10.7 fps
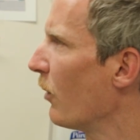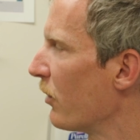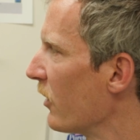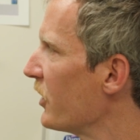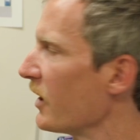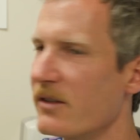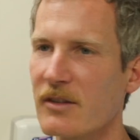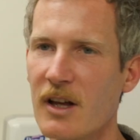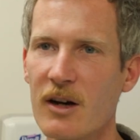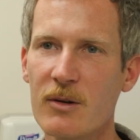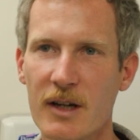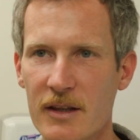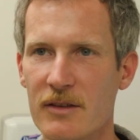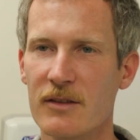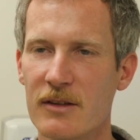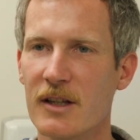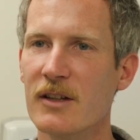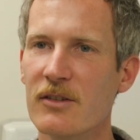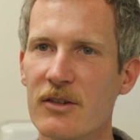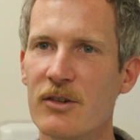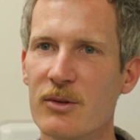projects now at the
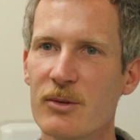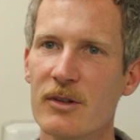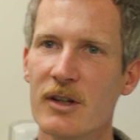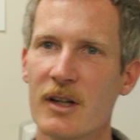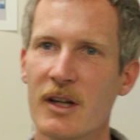Institute